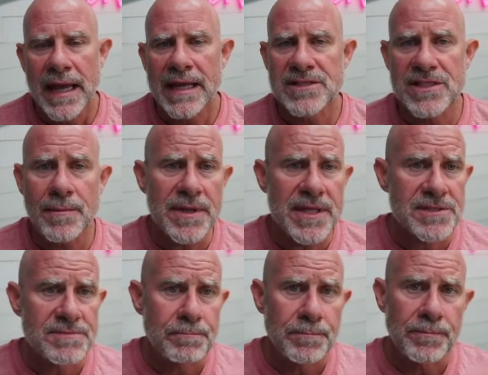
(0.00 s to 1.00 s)
and some of these
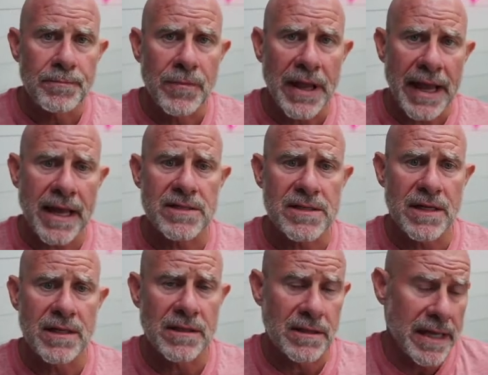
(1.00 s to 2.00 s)
land,
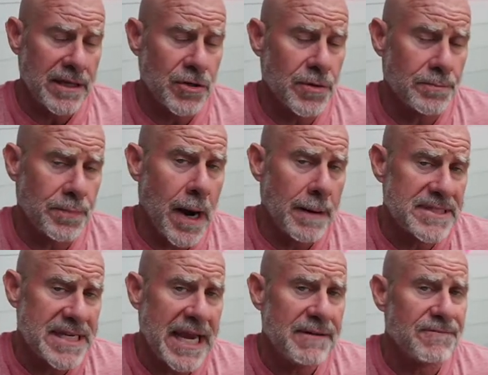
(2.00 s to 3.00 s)
land you could
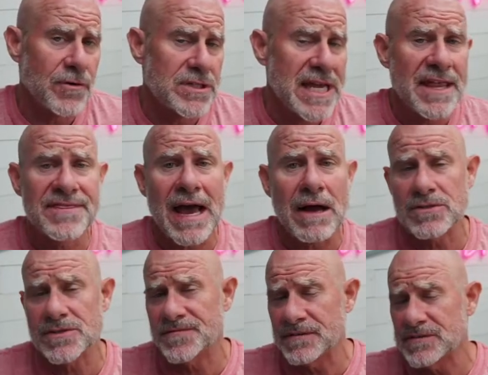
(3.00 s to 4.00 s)
obtain for ten
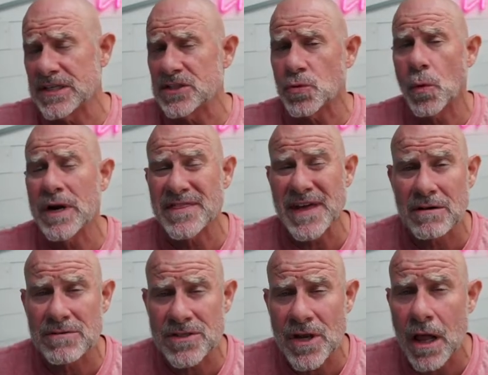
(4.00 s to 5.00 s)
thousand, fifteen, twenty
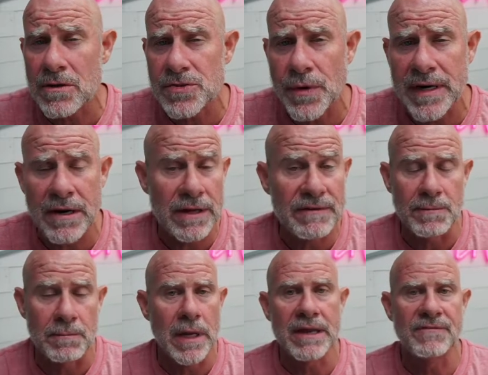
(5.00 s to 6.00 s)
thousand dollars right now,
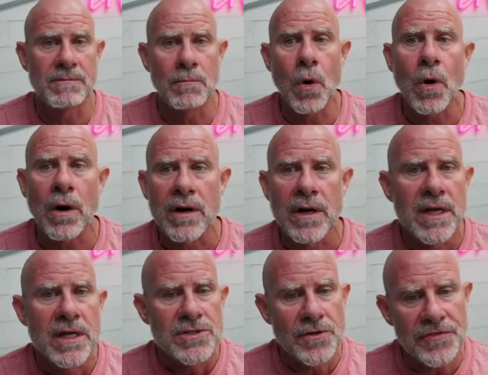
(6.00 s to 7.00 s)
even even more.
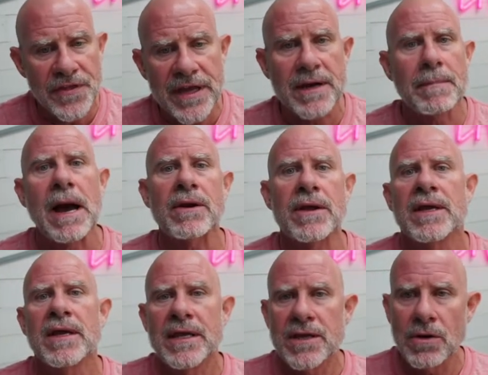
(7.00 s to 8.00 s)
So think about it.
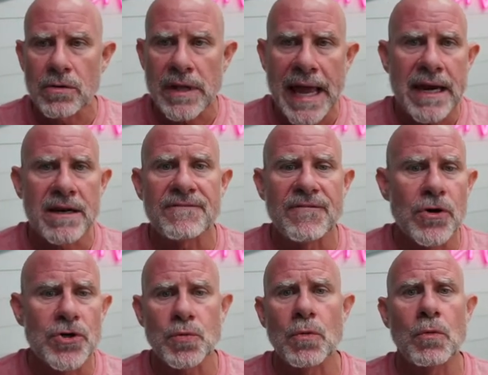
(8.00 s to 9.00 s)
You know, land in a
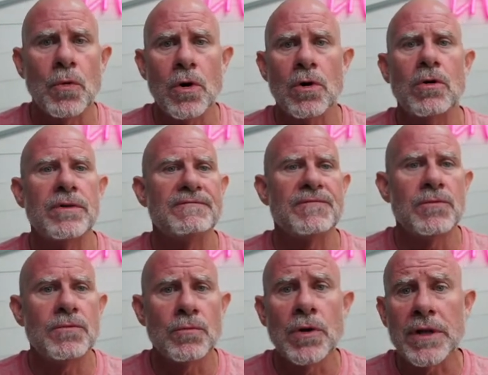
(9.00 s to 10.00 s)
virtual world, if you
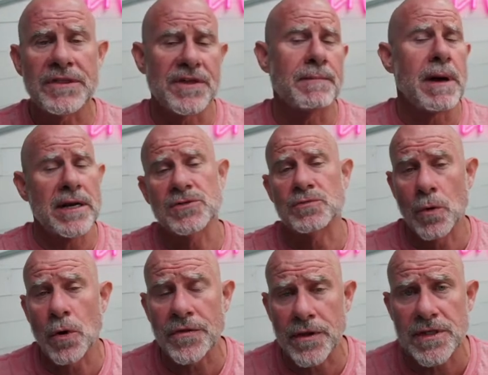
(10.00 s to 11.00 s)
really think about it, it's
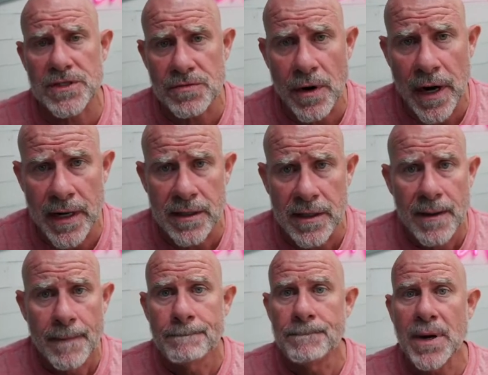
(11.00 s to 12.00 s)
worthless, right?
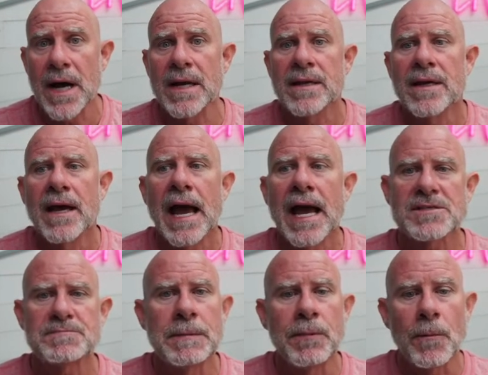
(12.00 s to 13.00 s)
But as
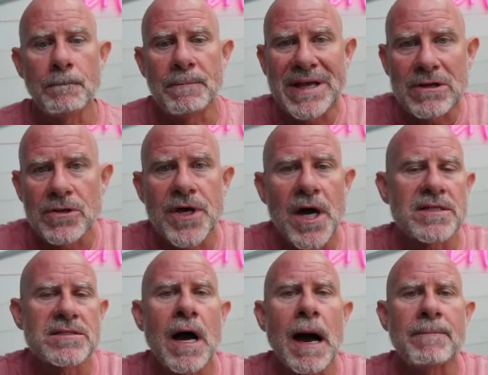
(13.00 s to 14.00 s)
people build on
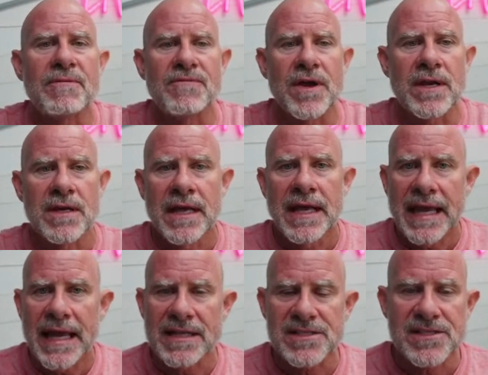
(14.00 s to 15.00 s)
top of it,
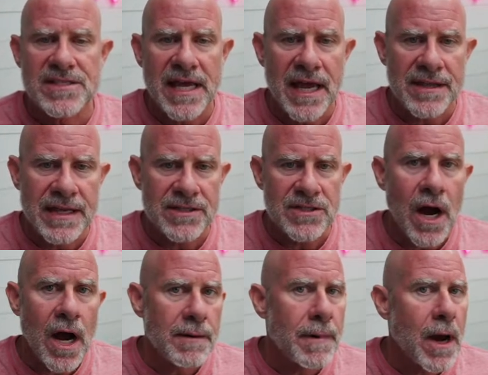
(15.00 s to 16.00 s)
it's and they
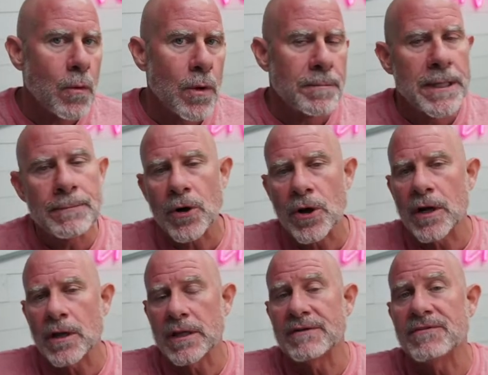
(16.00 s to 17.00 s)
talk about where people are going to
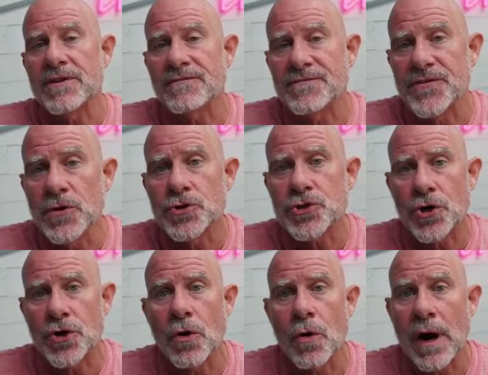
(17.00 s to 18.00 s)
live in the
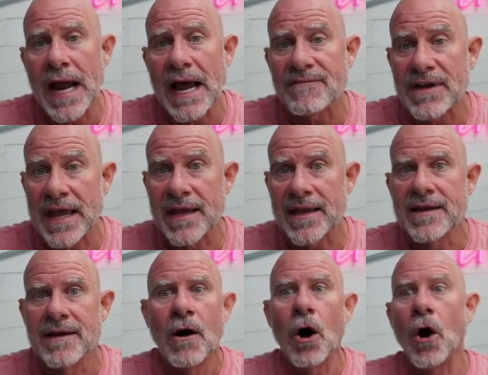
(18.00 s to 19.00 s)
future or have a
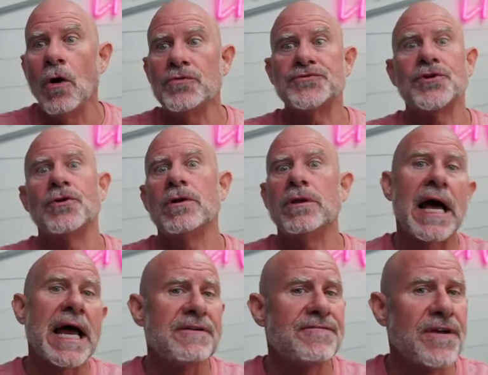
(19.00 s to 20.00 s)
alter
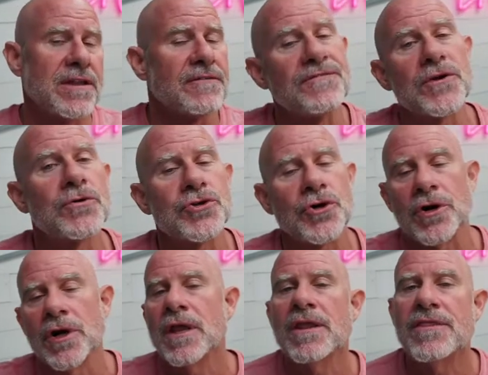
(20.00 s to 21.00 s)
life in the future.
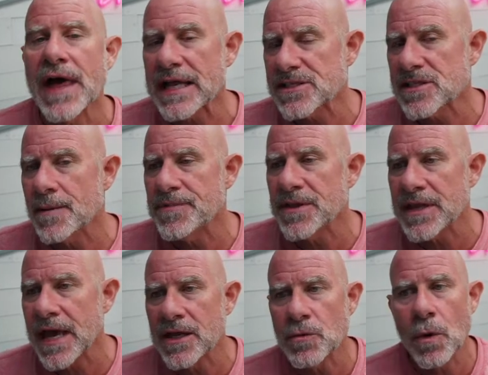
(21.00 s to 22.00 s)
That's something
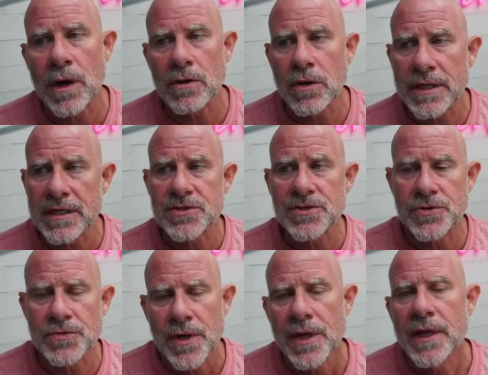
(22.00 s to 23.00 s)
that you want to look
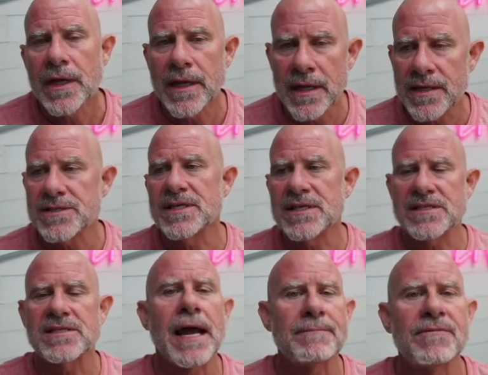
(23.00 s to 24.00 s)
into is these
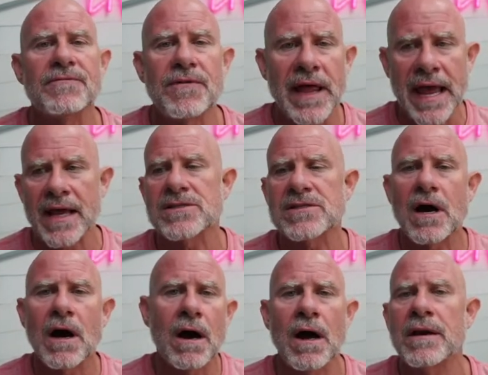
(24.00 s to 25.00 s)
type of lands
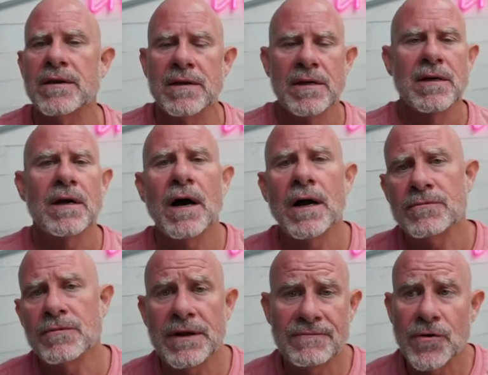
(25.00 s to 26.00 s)
on on
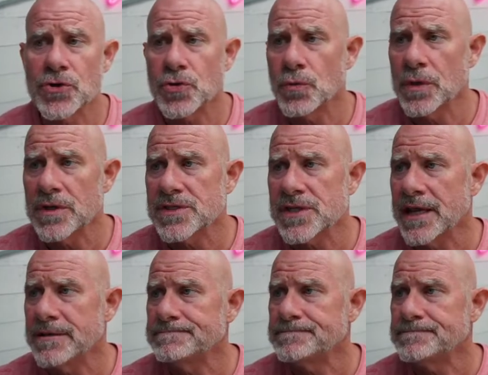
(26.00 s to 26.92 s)
in virtual real estate.